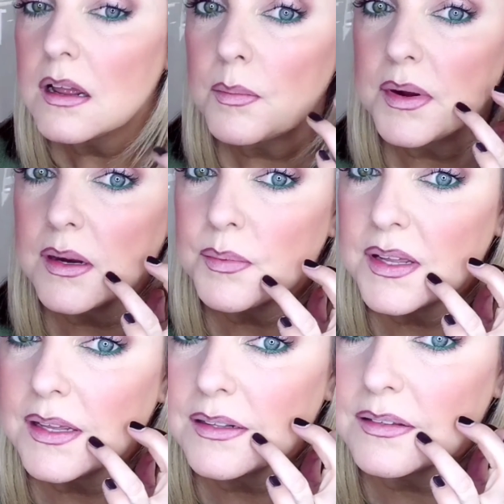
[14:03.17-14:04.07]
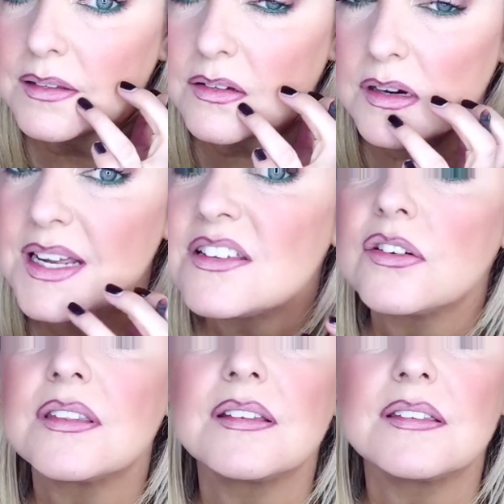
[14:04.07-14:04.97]
but you're bringing it
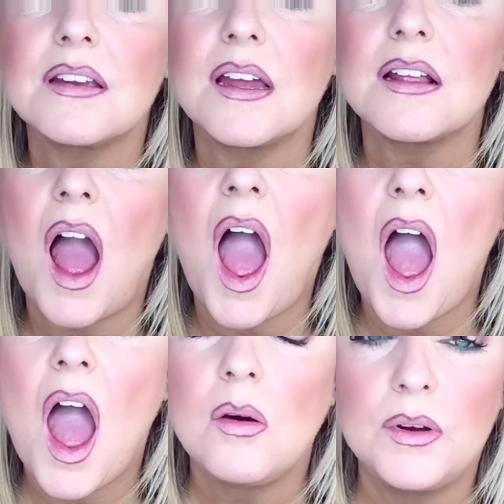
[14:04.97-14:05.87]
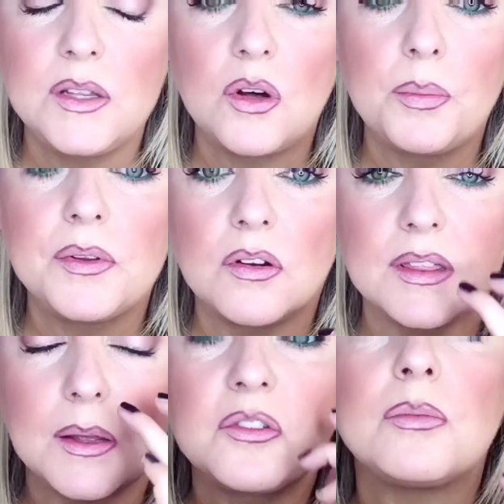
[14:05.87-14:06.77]
straighter this time. When you open your eye,
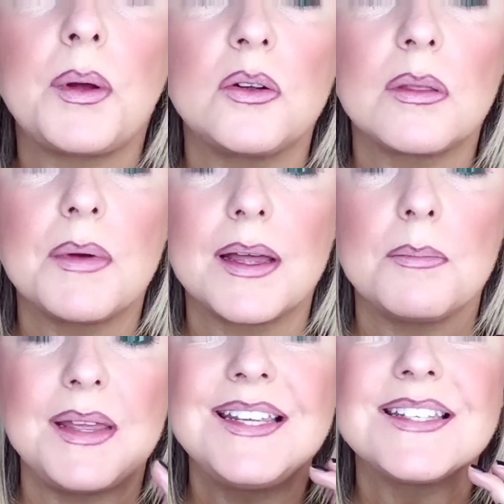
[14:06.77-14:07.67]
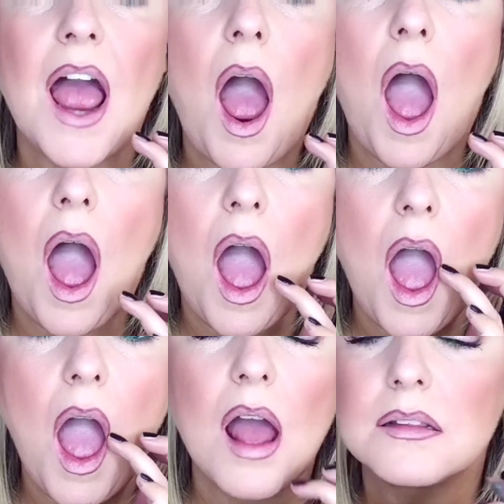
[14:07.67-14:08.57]
they should both meet
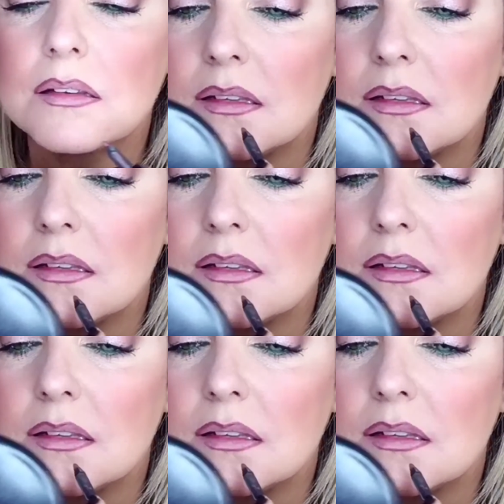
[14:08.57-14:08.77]
in the